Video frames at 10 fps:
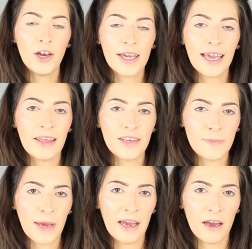Looking at
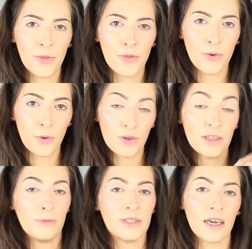this palette, I thought
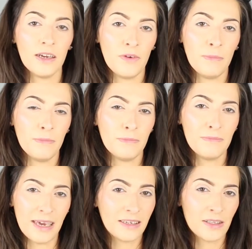it was kind of a
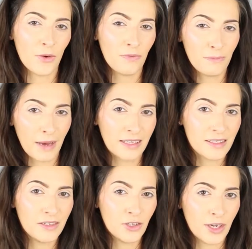mix of
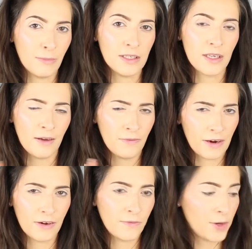mattes and shimmers, like
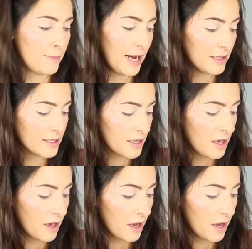very few mattes.